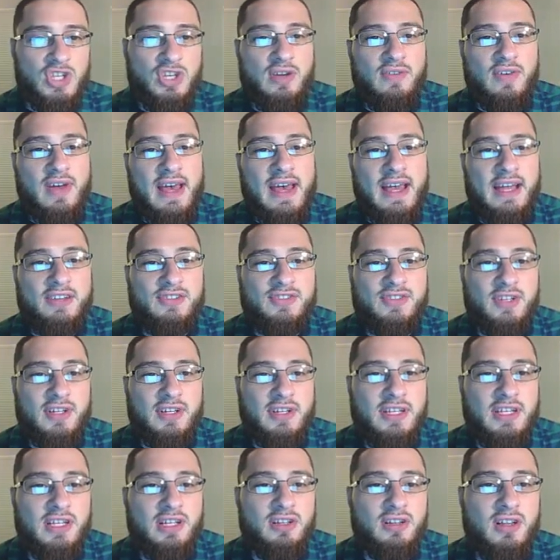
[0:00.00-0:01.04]
You have an
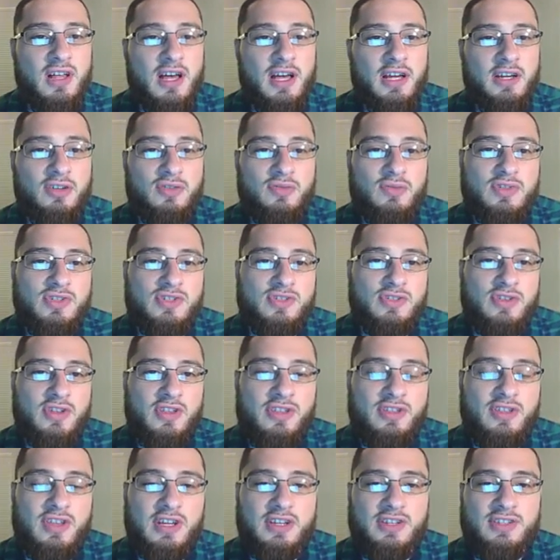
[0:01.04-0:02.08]
axon hillock, which is
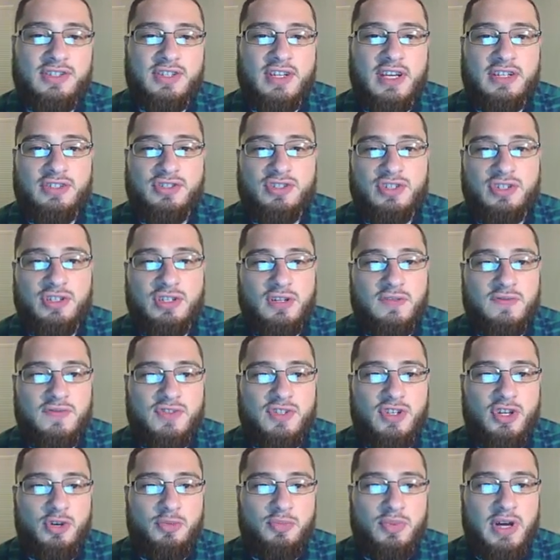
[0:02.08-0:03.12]
a thick section
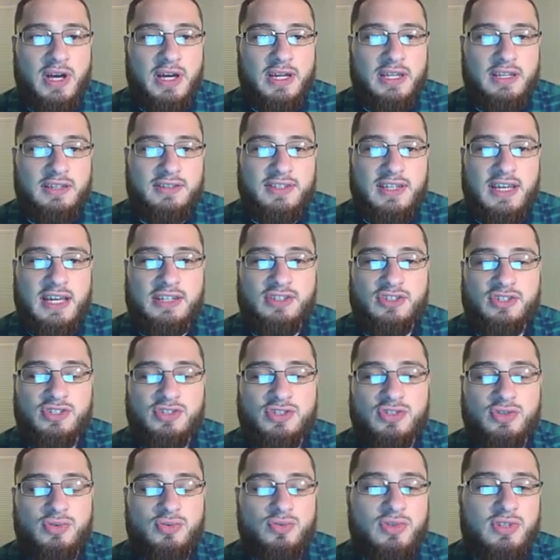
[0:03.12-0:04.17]
of cell body
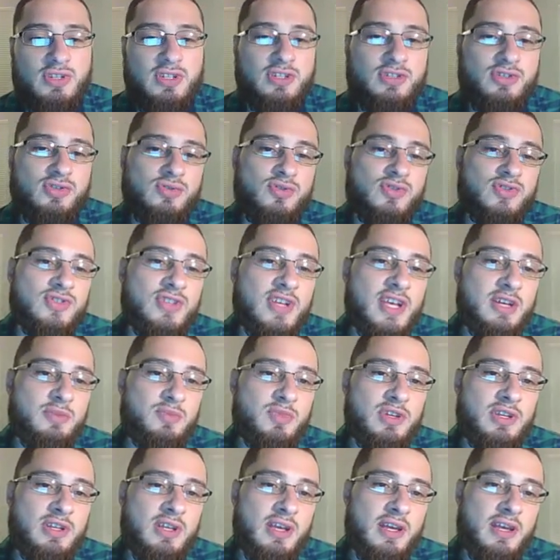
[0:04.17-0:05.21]
attaches to initial
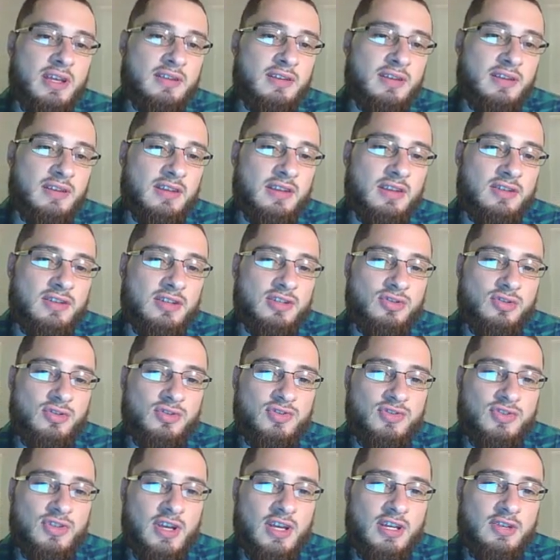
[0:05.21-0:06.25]
segment, and then the
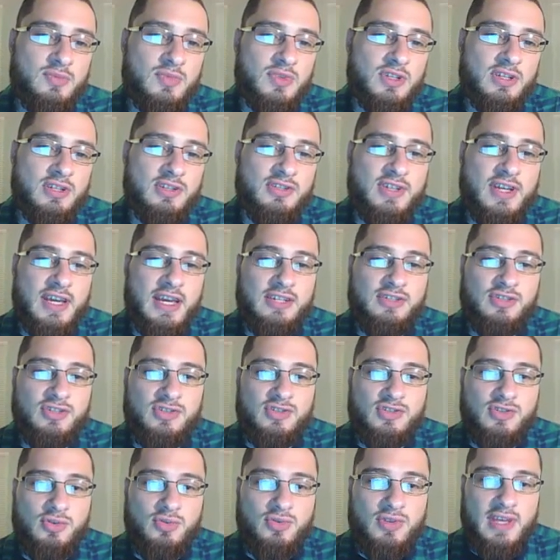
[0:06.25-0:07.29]
initial segment
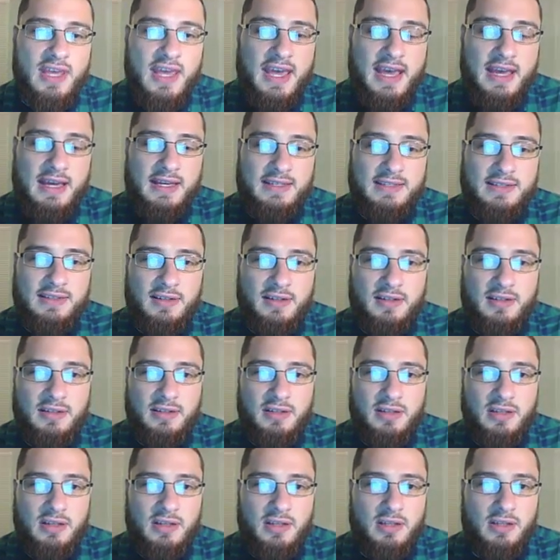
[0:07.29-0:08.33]
attaches to the
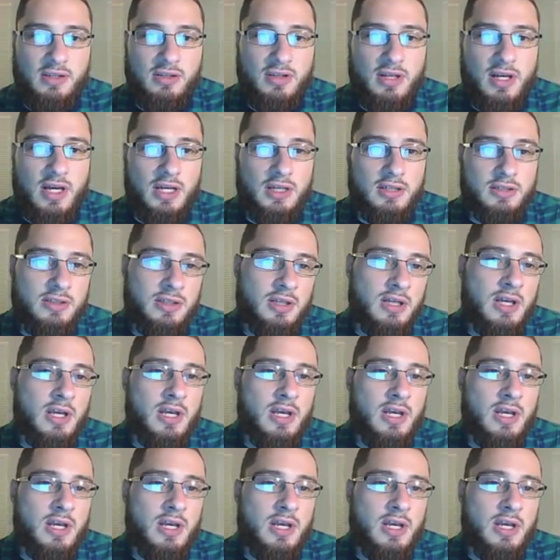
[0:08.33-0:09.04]
axon hillock.